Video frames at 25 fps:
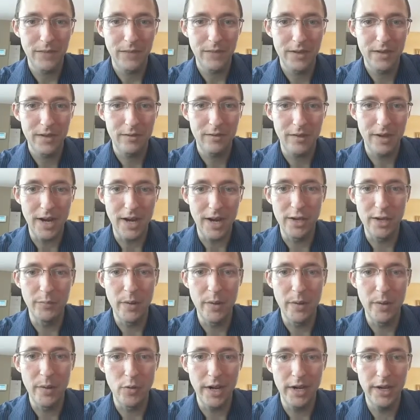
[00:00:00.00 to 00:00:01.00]
so that other
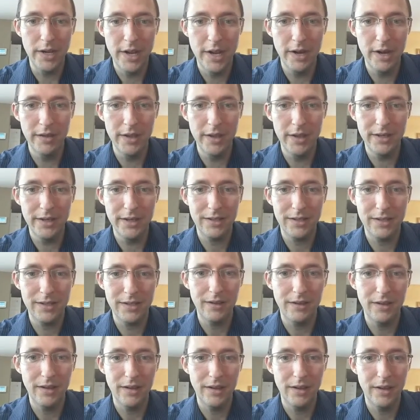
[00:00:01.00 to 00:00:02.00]
people can hear
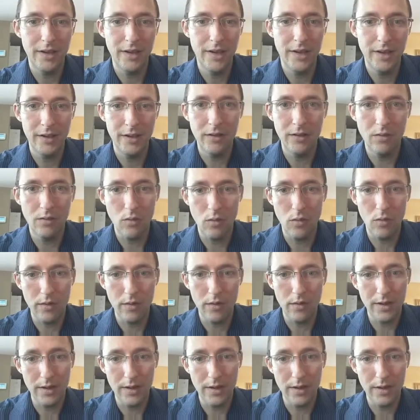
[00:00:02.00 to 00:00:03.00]
this. And
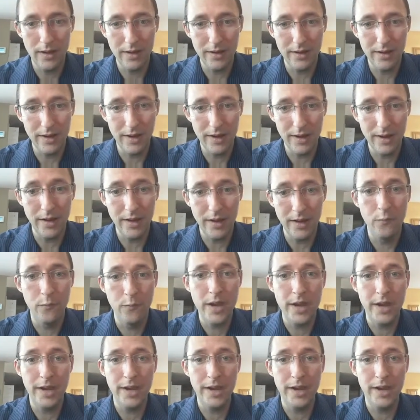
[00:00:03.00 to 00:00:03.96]
if we can